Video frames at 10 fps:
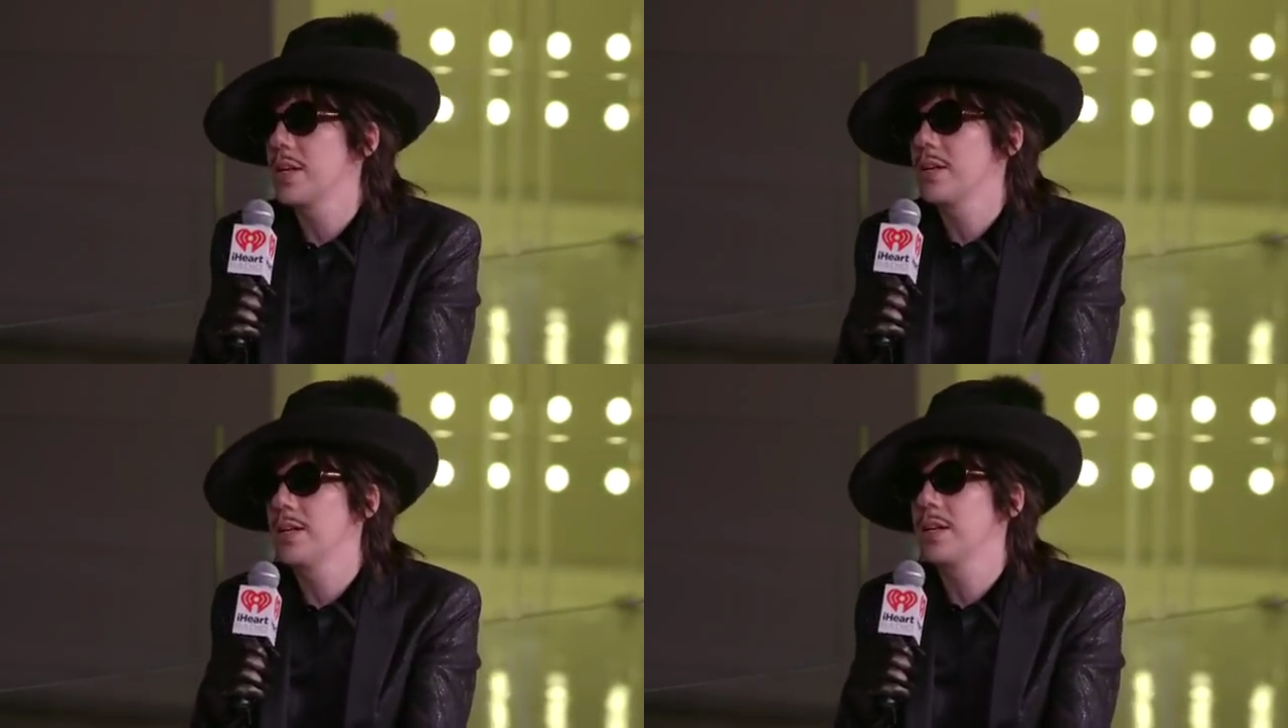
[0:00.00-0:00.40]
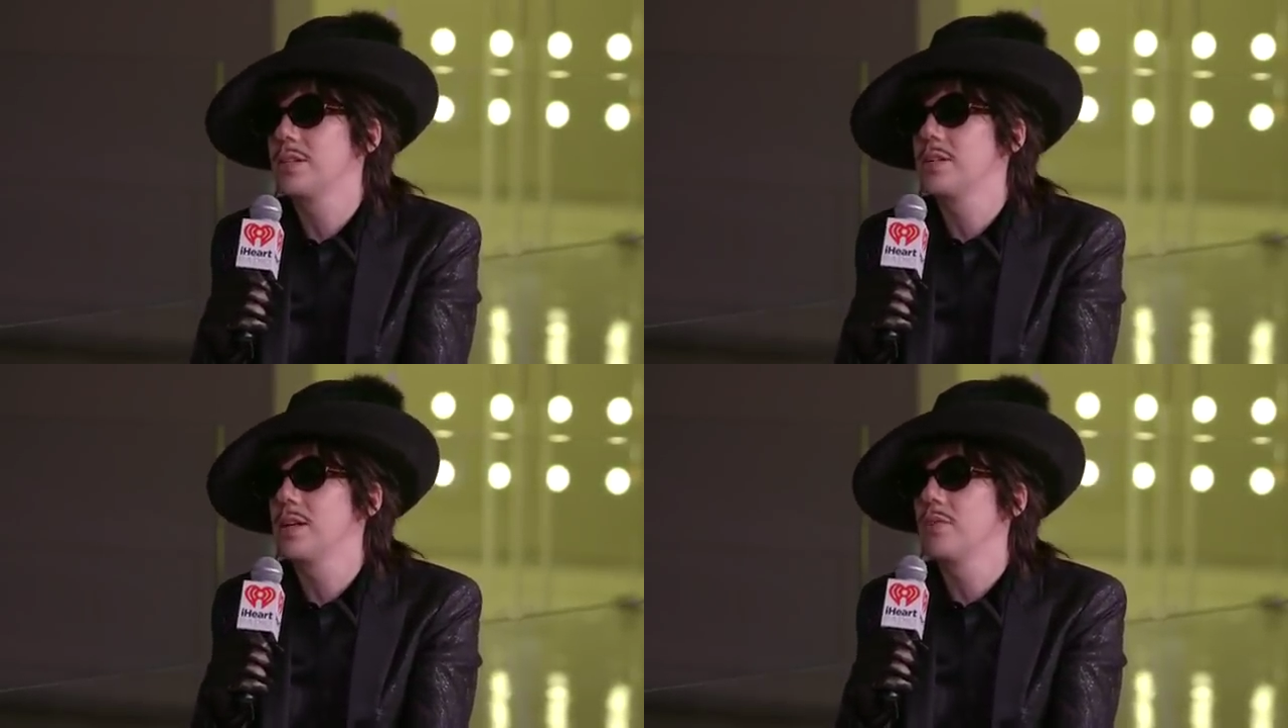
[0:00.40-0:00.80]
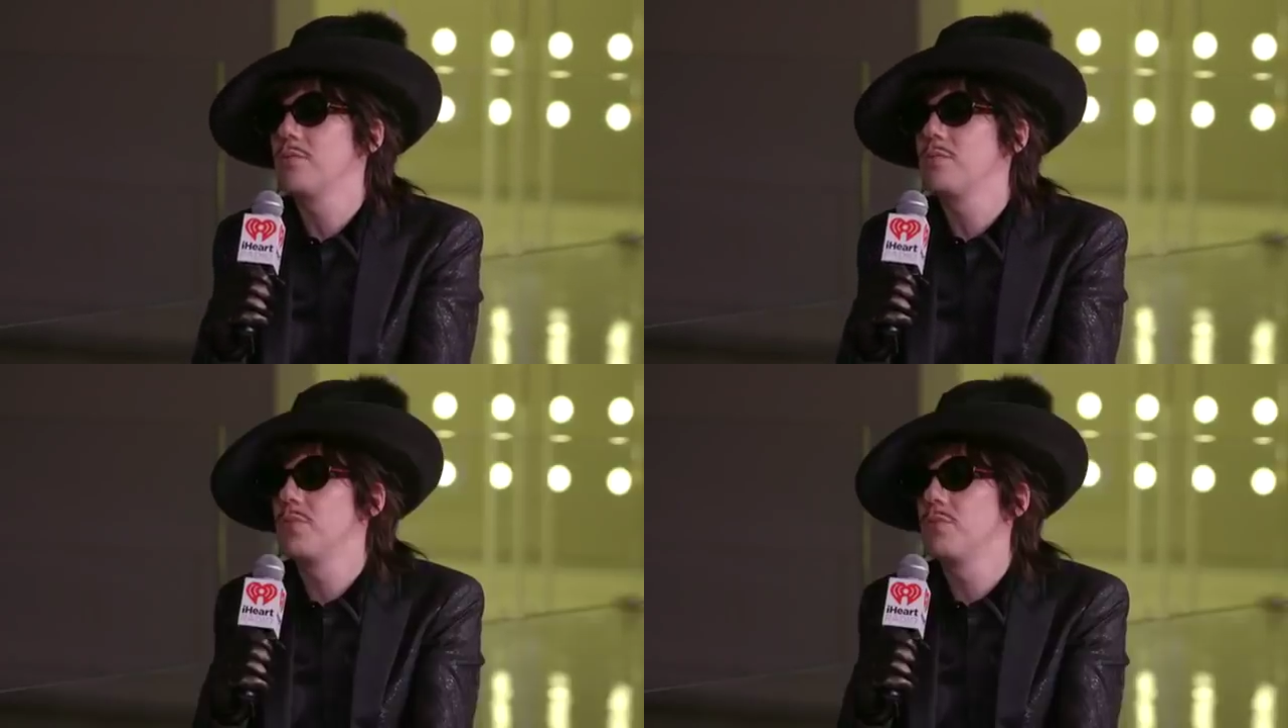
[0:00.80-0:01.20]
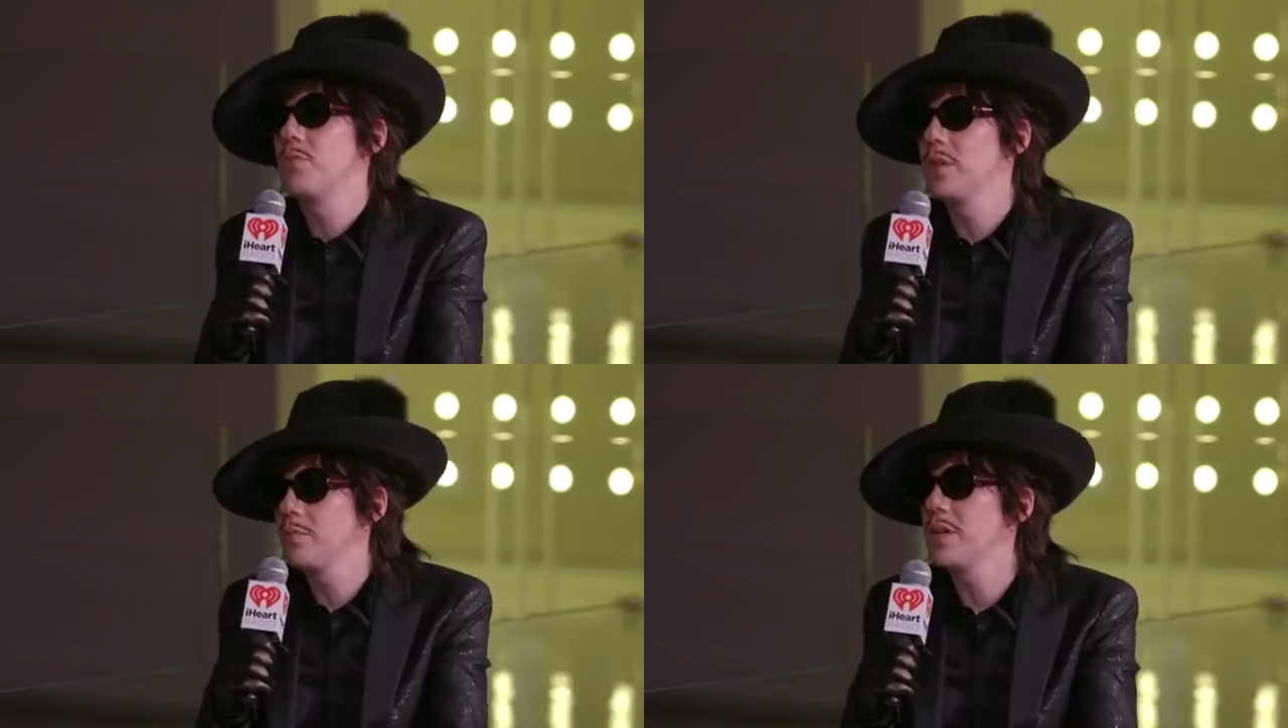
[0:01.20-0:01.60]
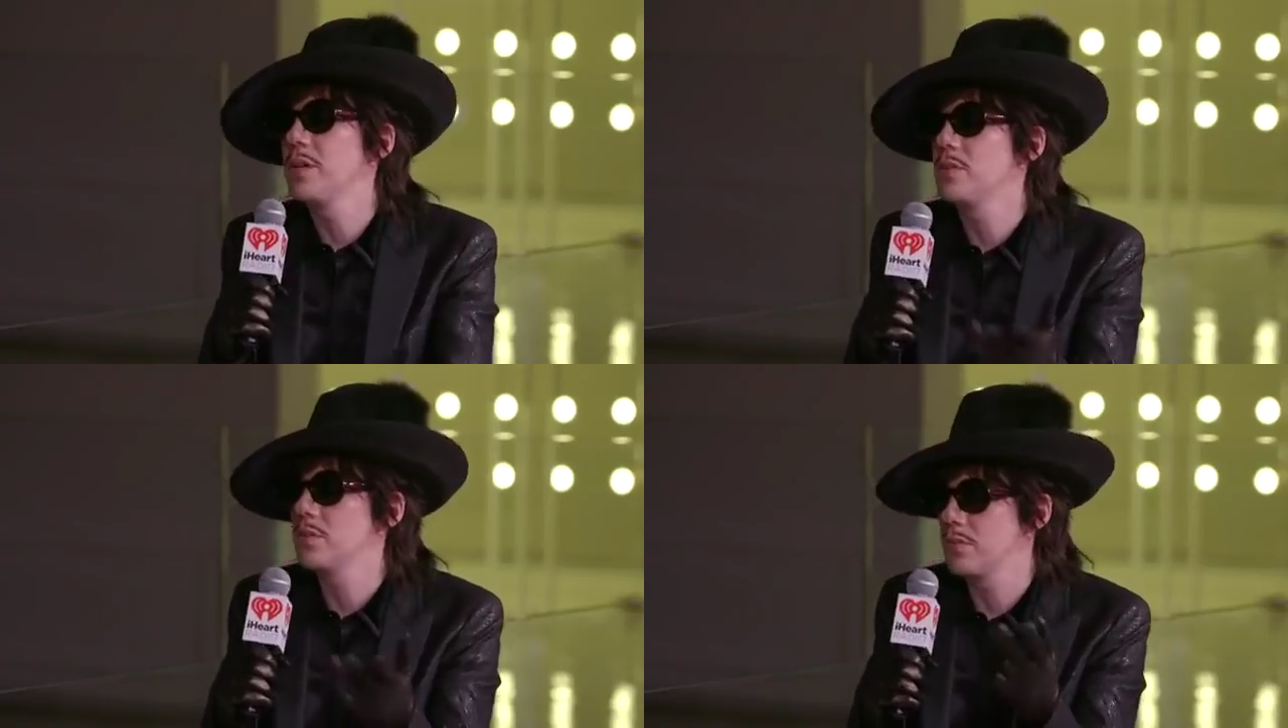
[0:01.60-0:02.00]
like
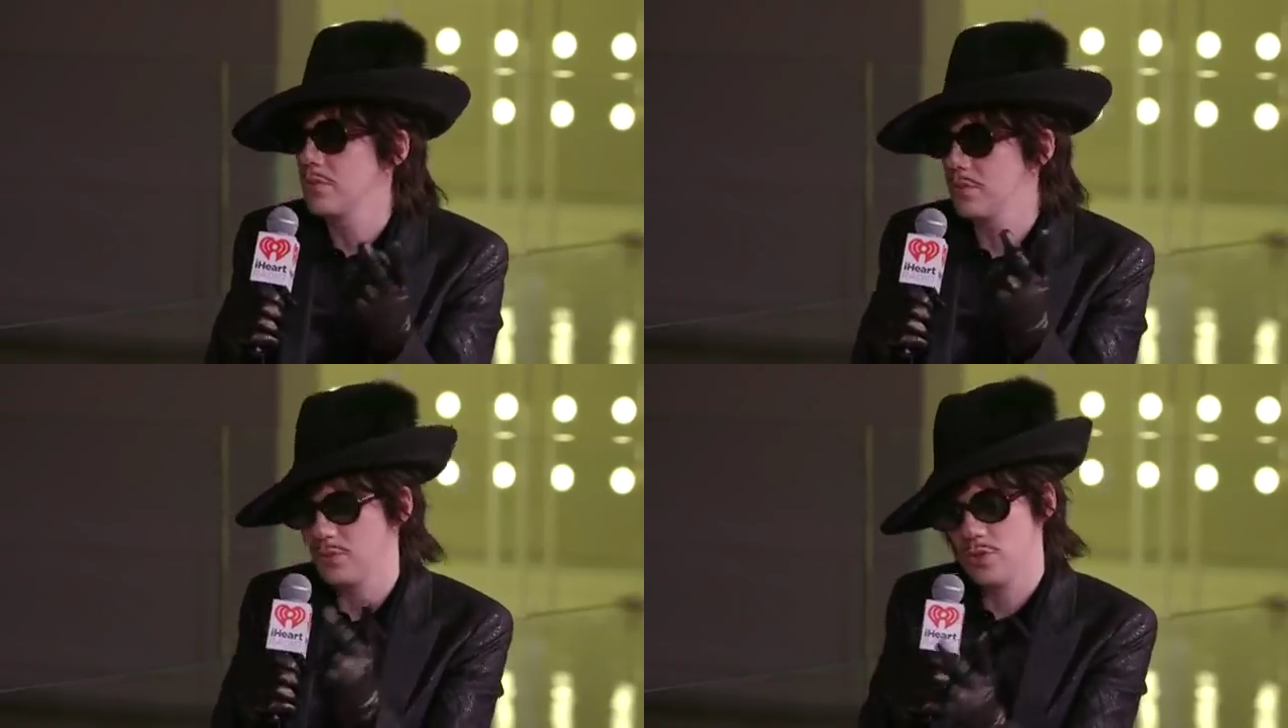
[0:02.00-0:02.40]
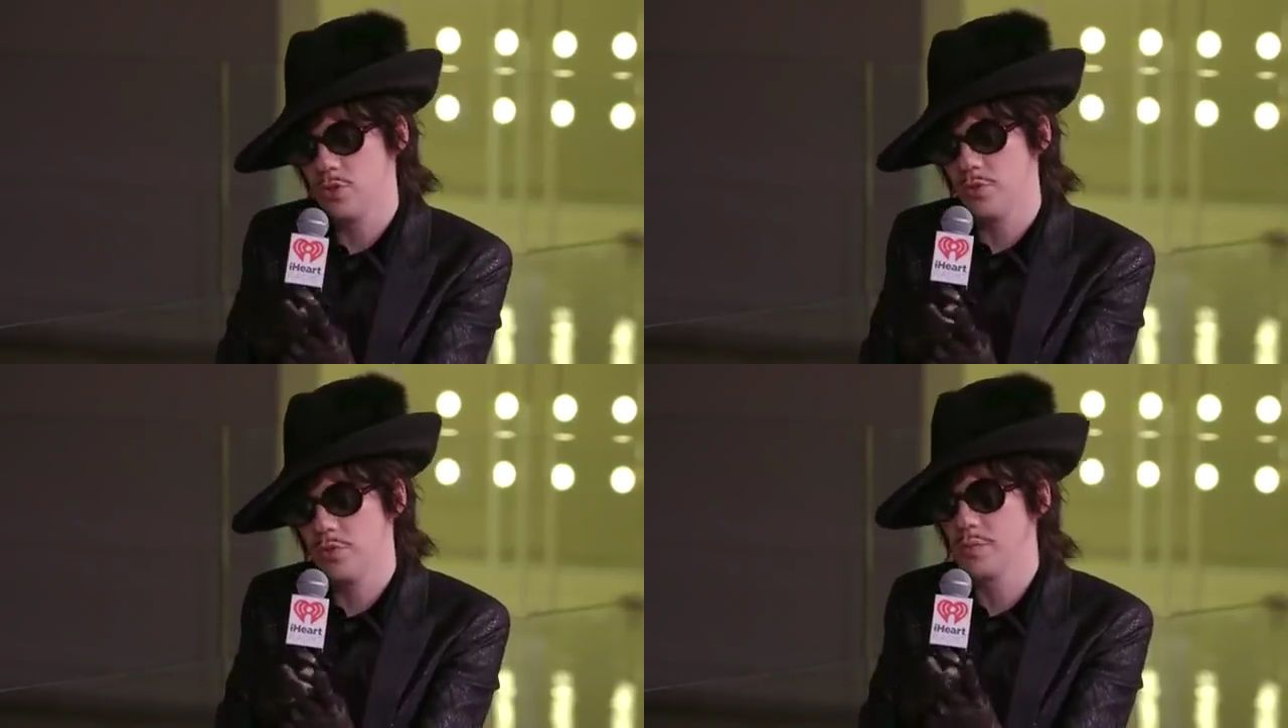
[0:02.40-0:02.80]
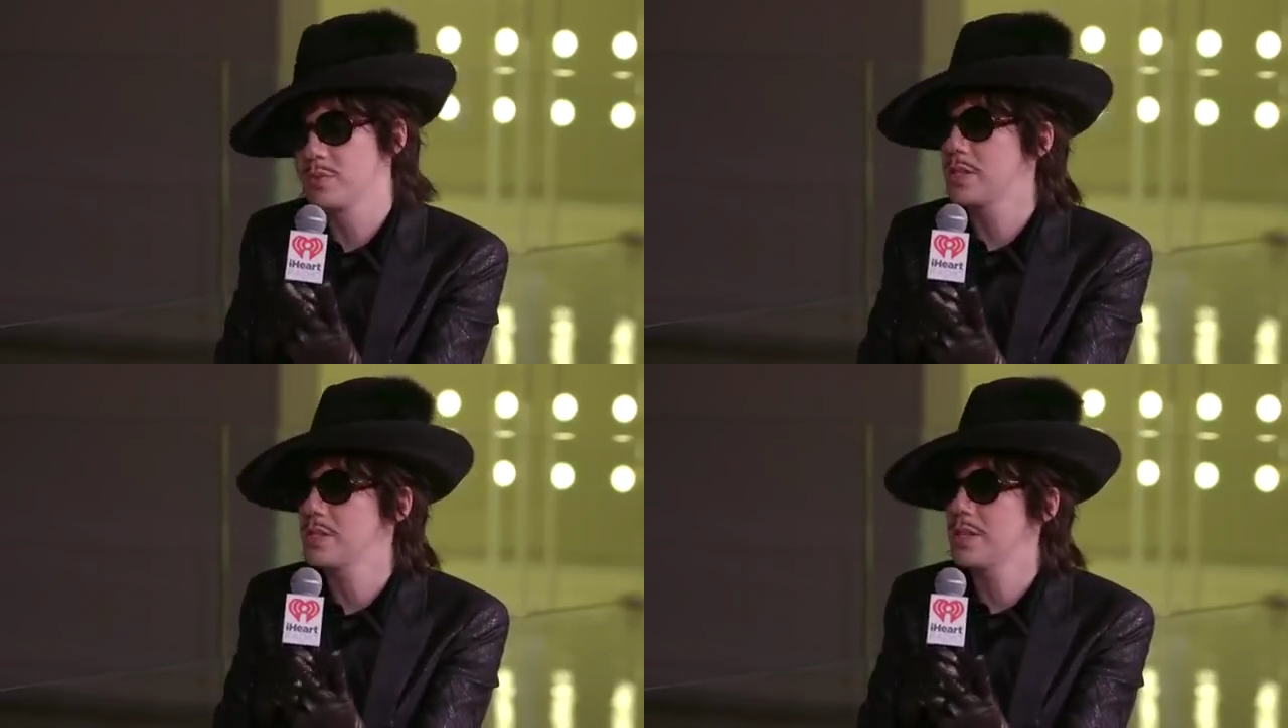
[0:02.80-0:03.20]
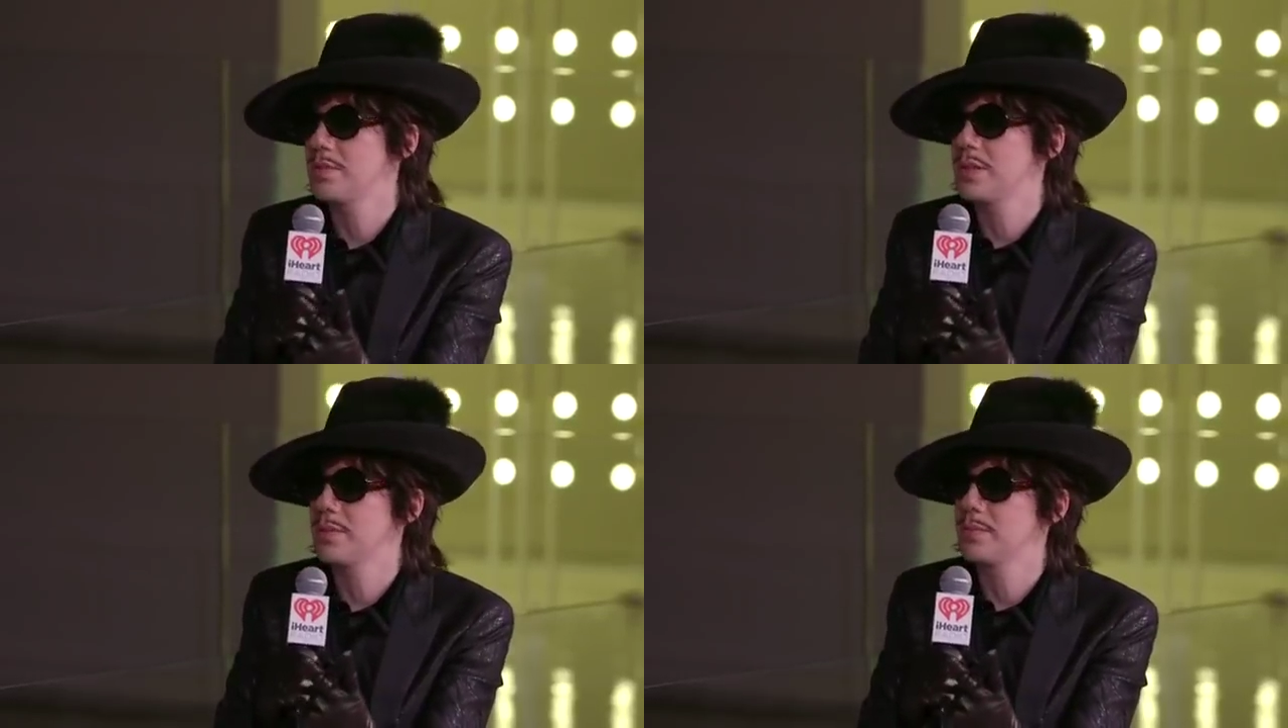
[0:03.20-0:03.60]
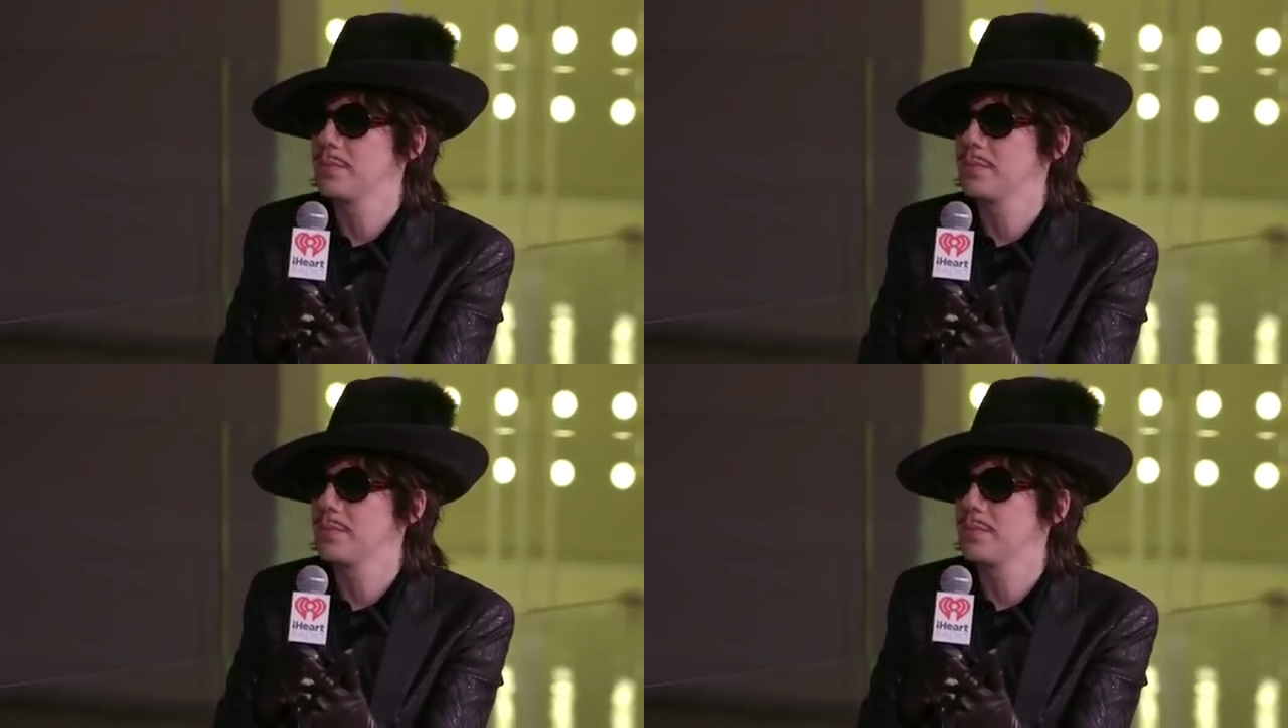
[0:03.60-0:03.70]
filming two films at the same time.